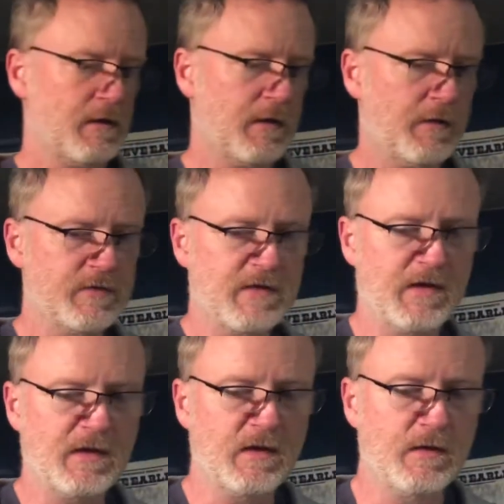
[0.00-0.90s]
I've
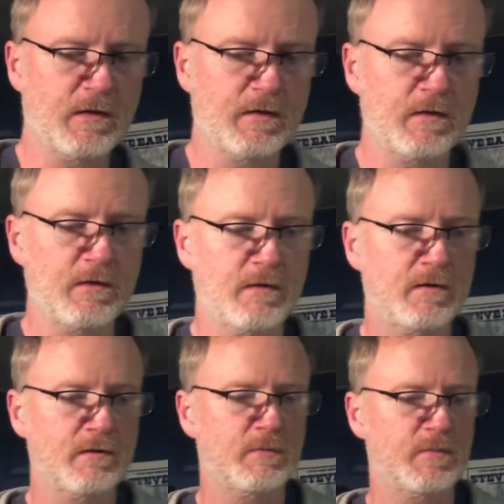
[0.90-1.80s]
been
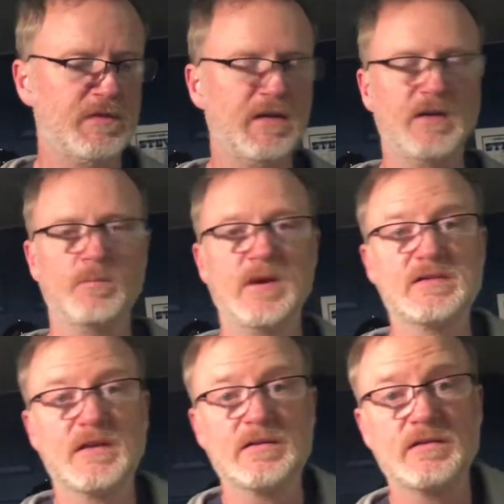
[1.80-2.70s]
taking bass
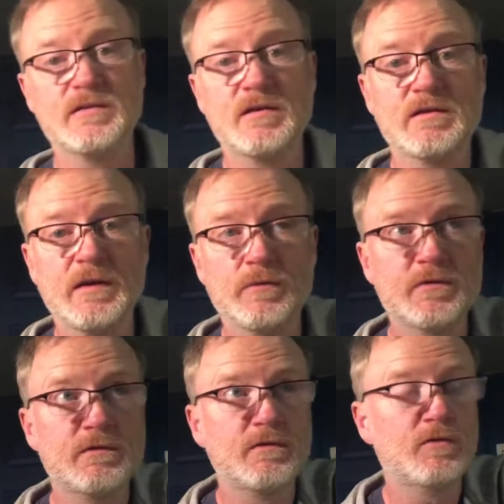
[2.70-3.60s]
lessons since I was
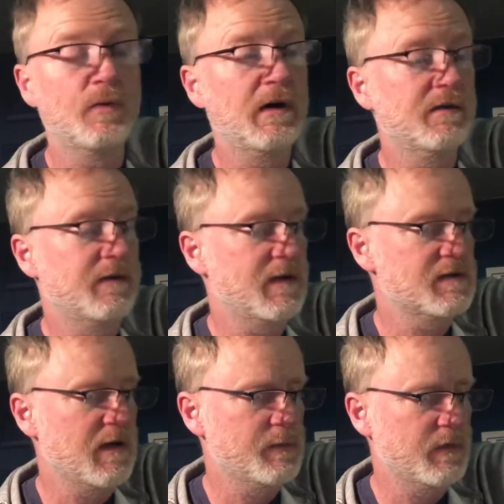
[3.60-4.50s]
12, and I
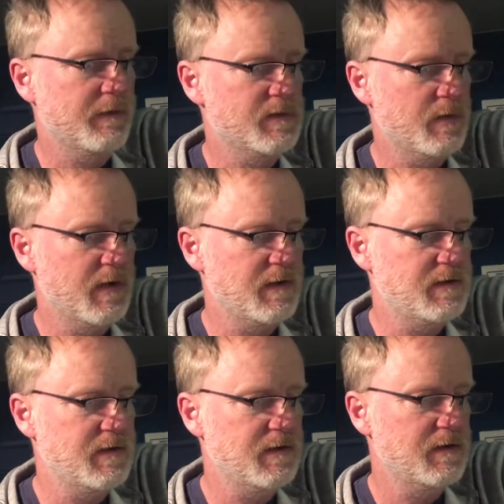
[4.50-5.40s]
stopped when I was about
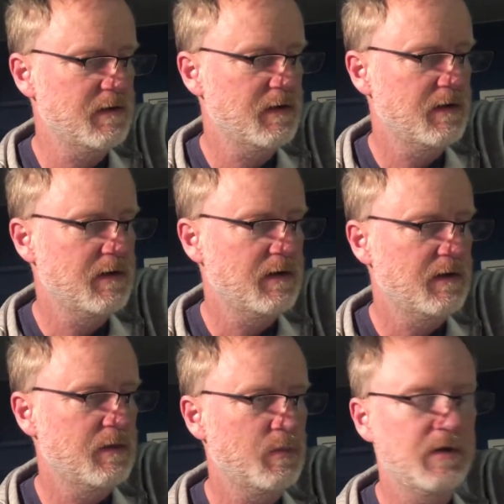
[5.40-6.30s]
18
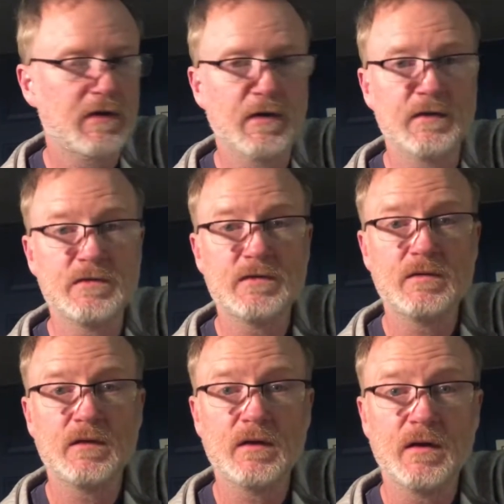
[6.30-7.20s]
because
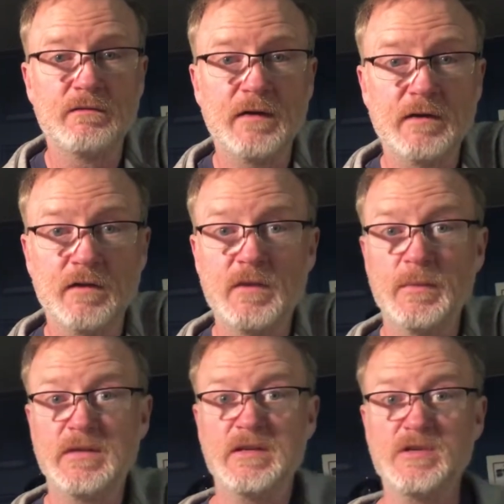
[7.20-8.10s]
I found out that my
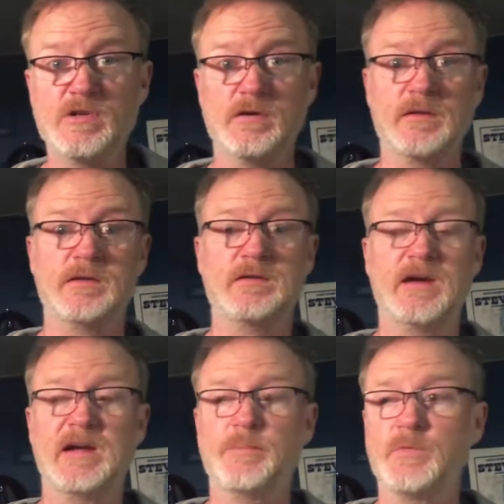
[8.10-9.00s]
teacher at the
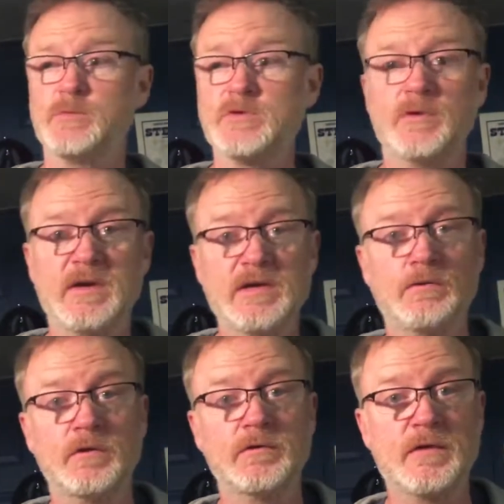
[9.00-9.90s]
time was only a year
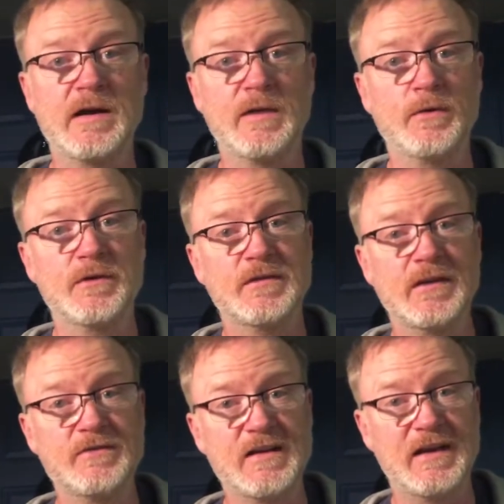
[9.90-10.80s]
older than I was, and he
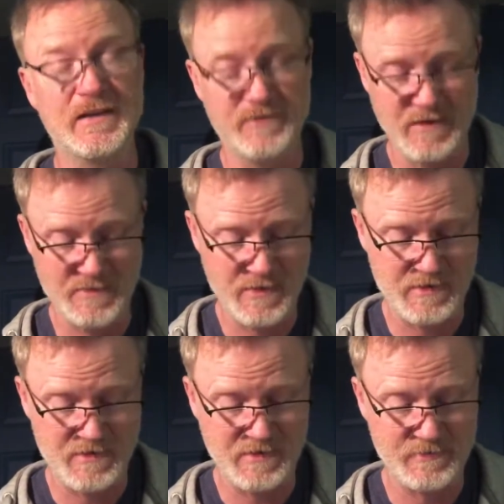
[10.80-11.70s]
was a hell of a lot better
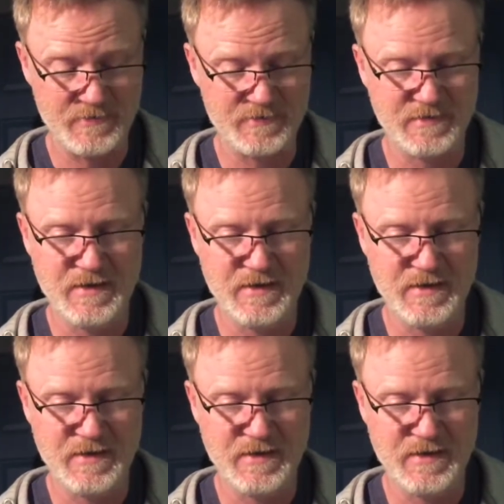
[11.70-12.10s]
than I was.